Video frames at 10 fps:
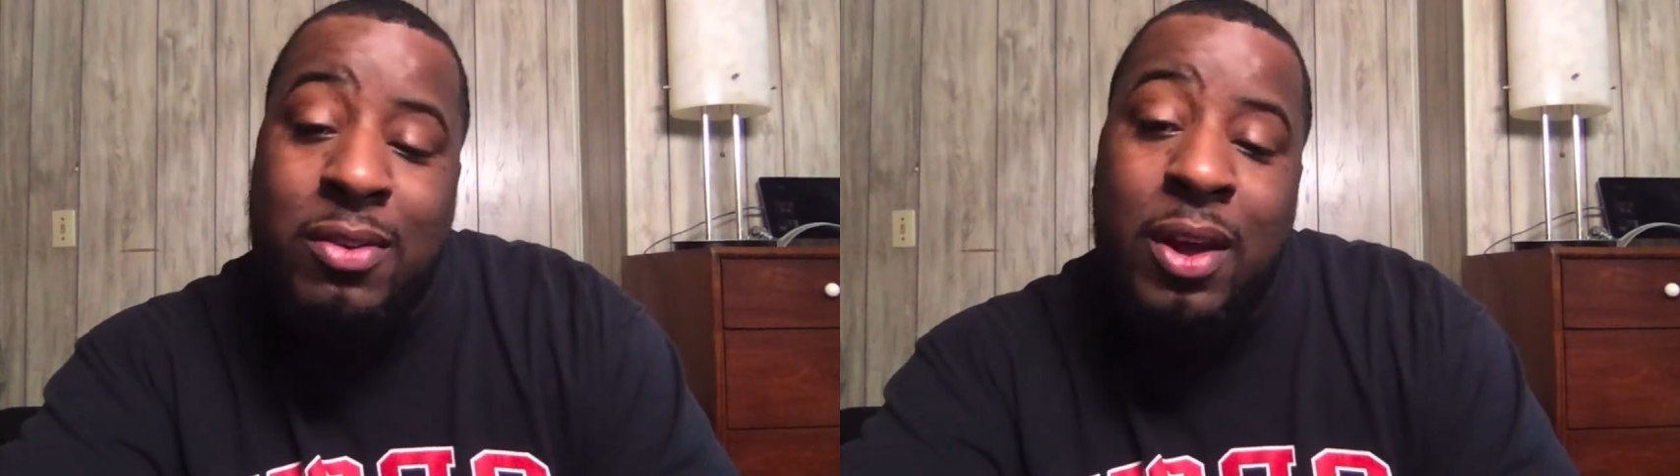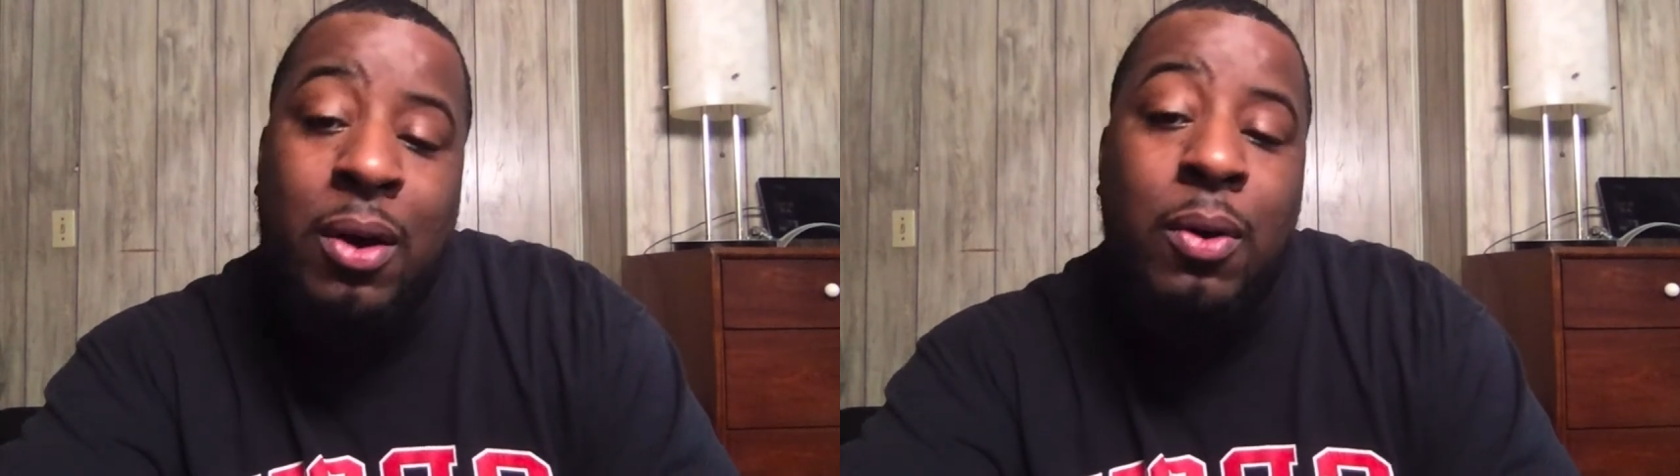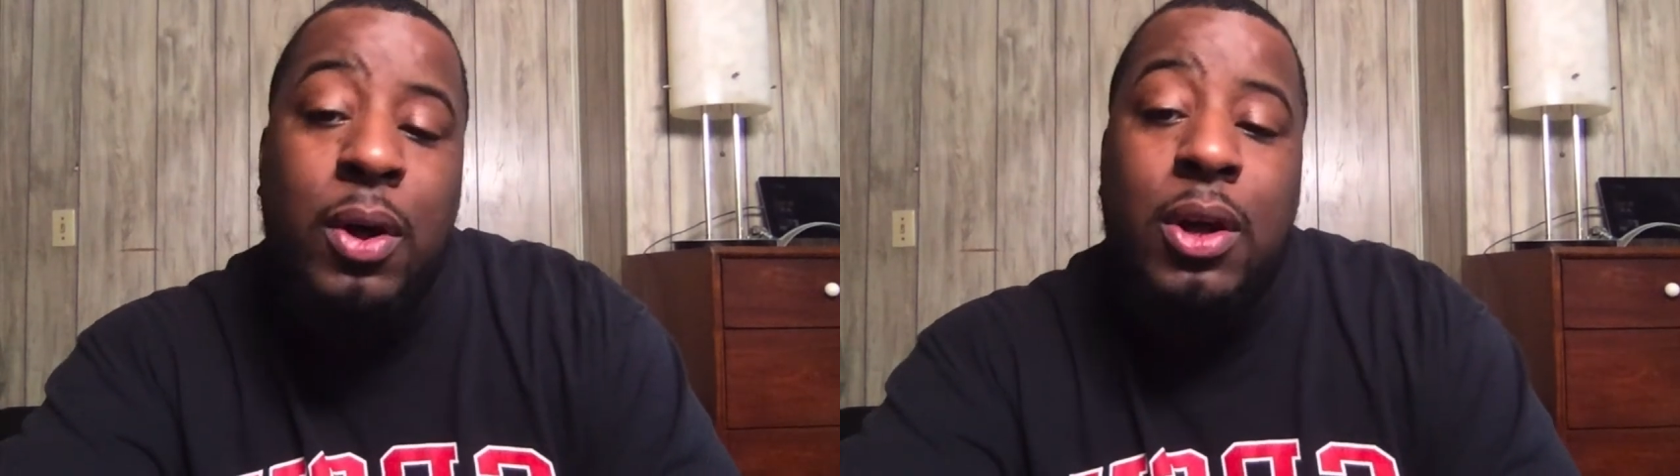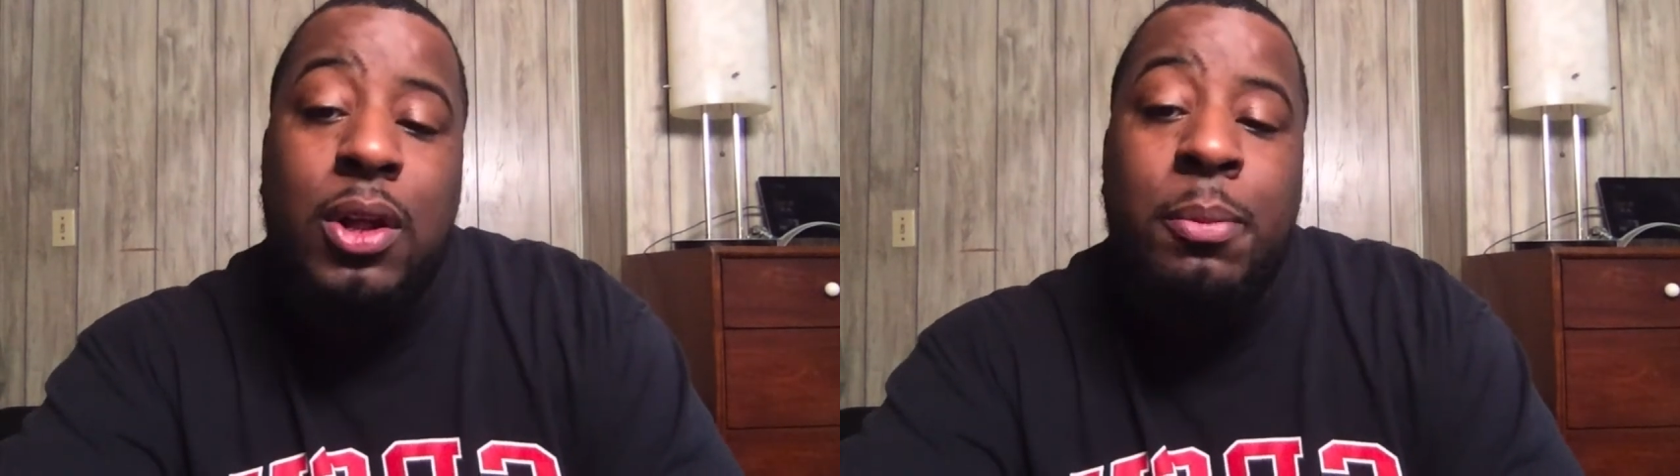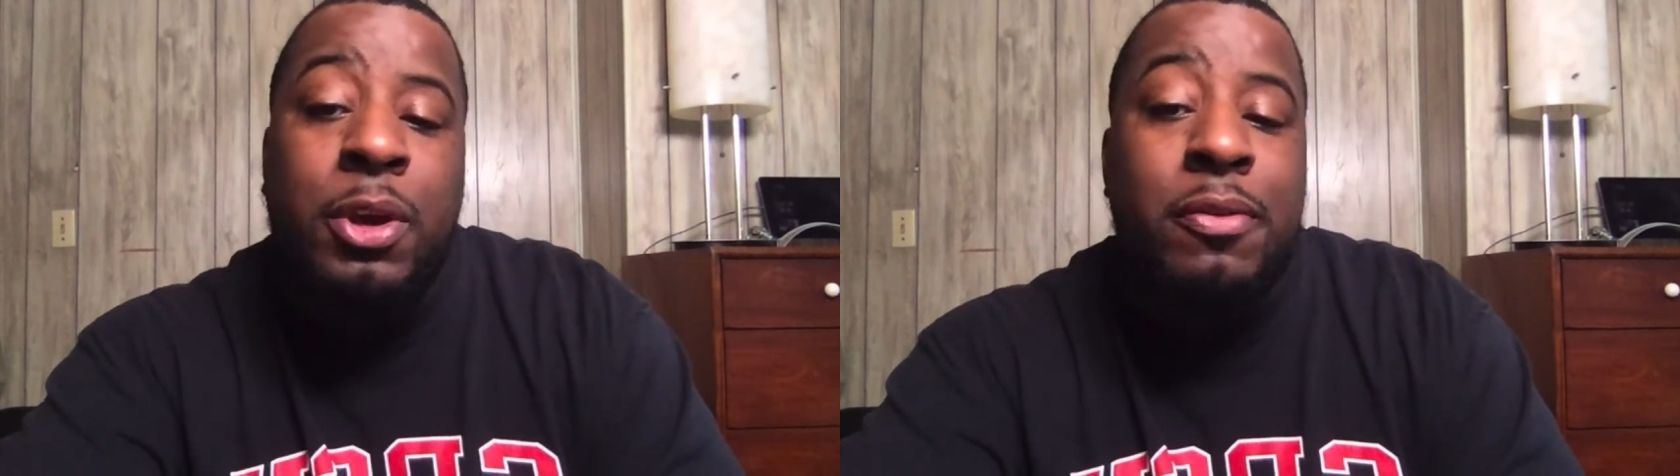Now,
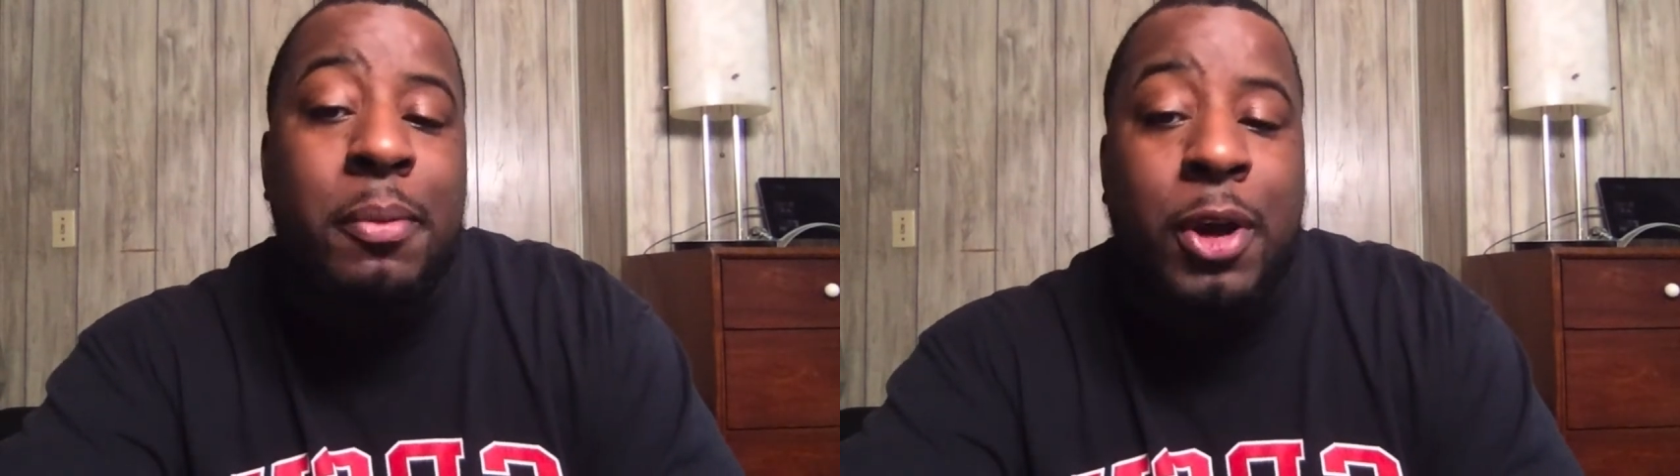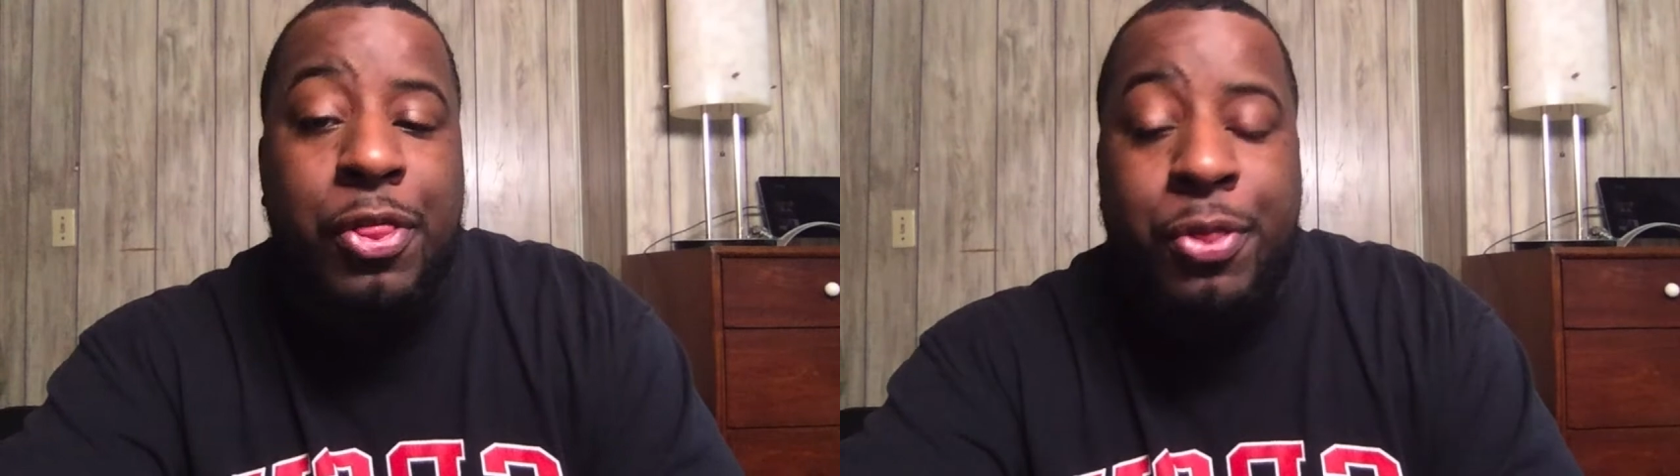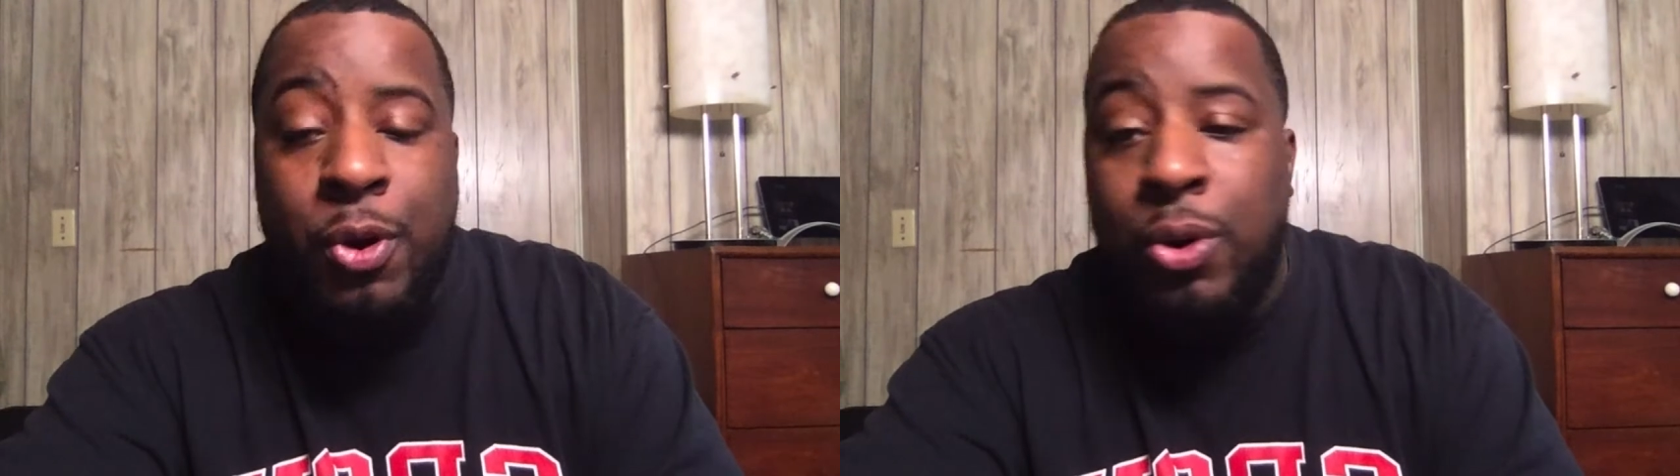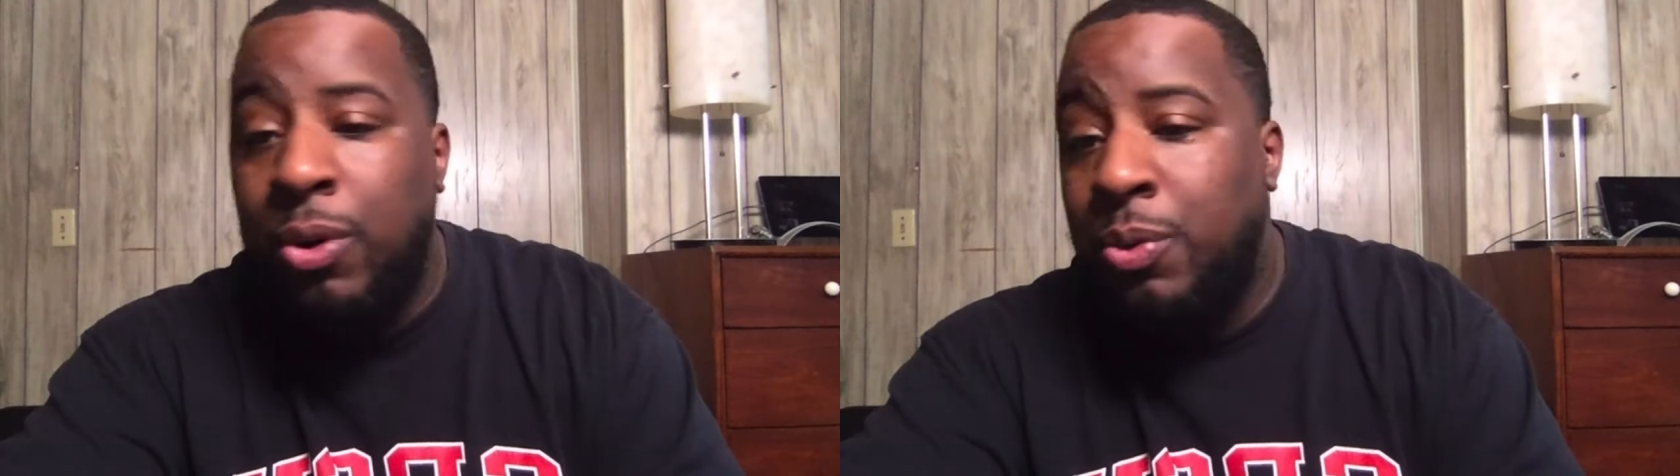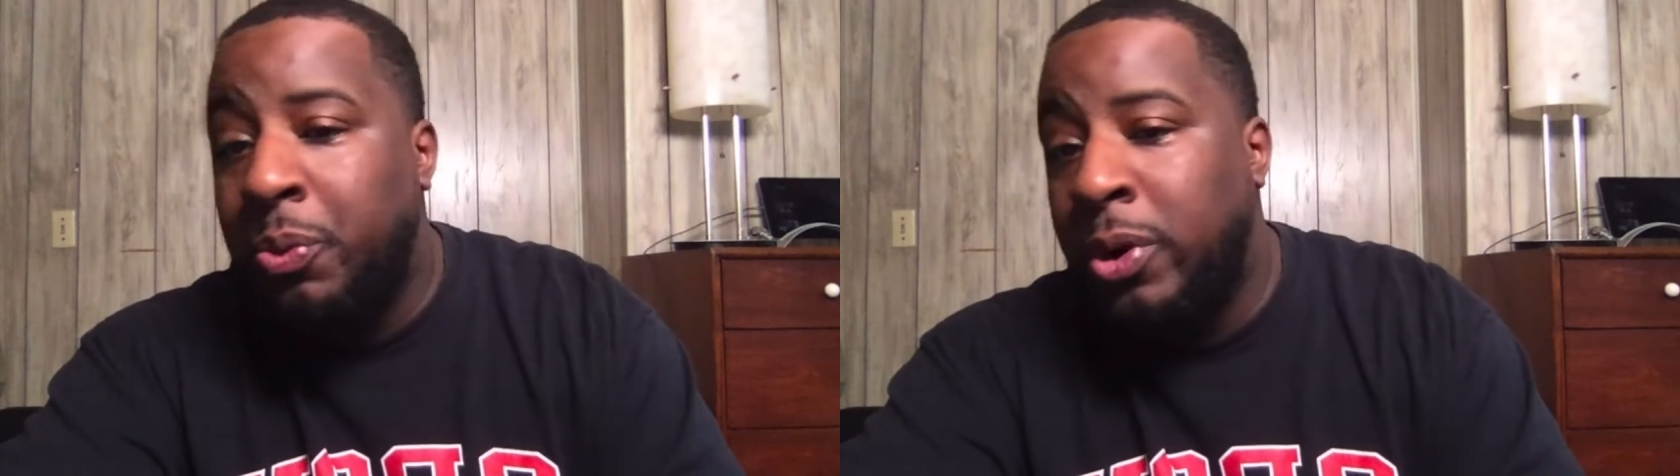let me give you my
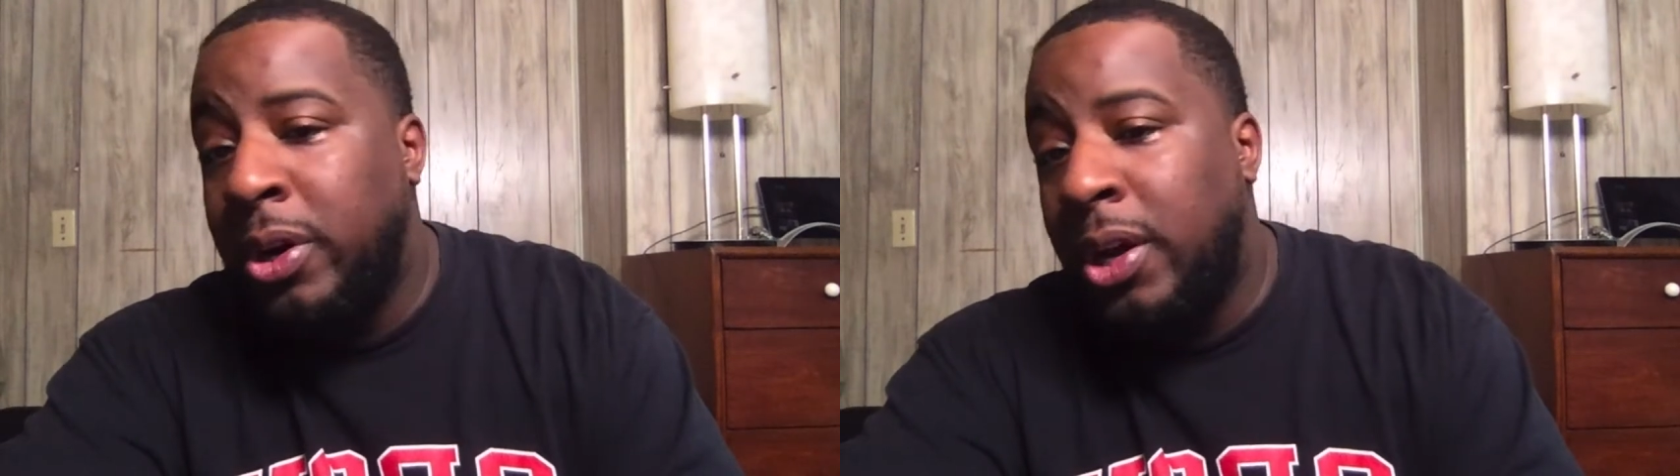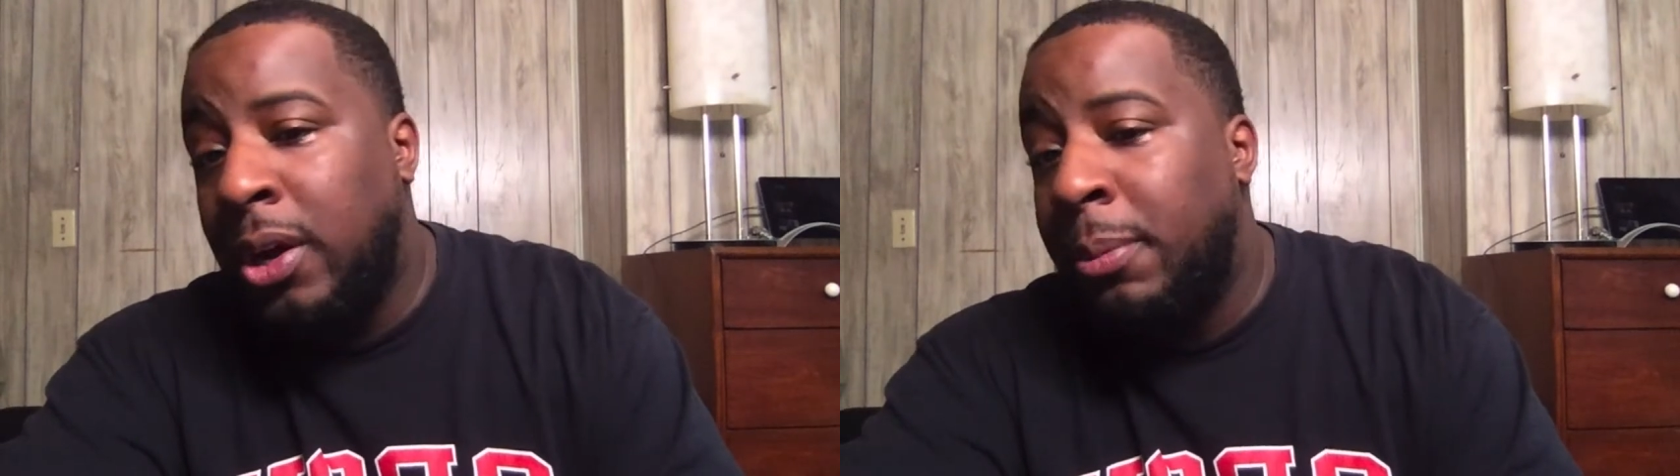third one here,